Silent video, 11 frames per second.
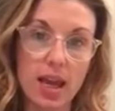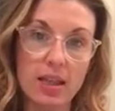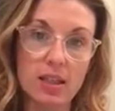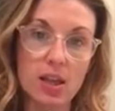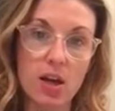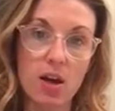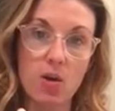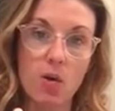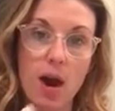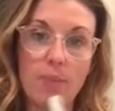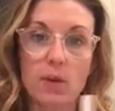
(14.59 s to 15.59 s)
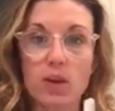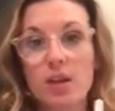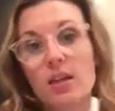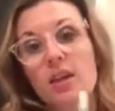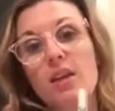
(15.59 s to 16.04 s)
and so I'm going
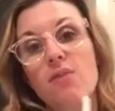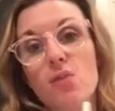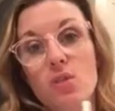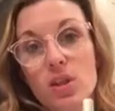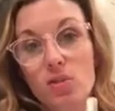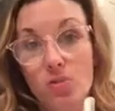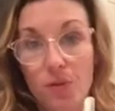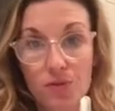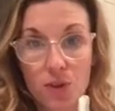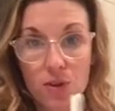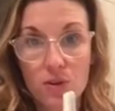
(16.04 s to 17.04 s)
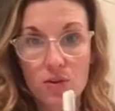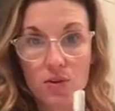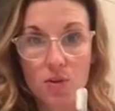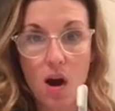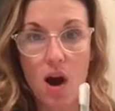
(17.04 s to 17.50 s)
to give you a little
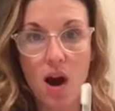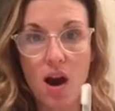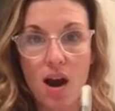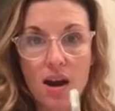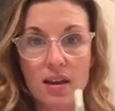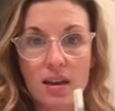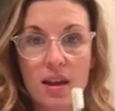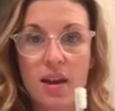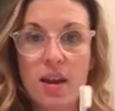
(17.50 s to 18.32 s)
review on